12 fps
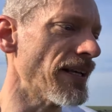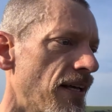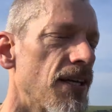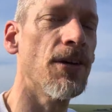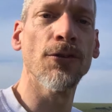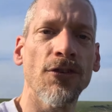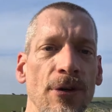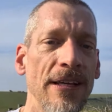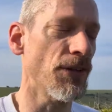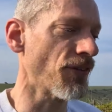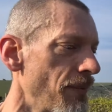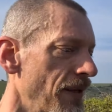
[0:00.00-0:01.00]
concentrate on
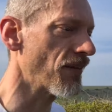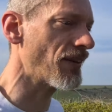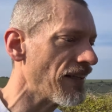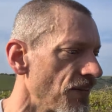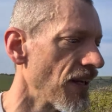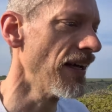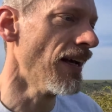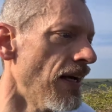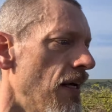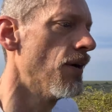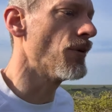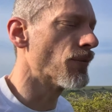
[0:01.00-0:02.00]
some other things
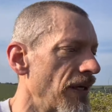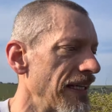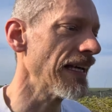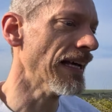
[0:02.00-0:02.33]
of your running,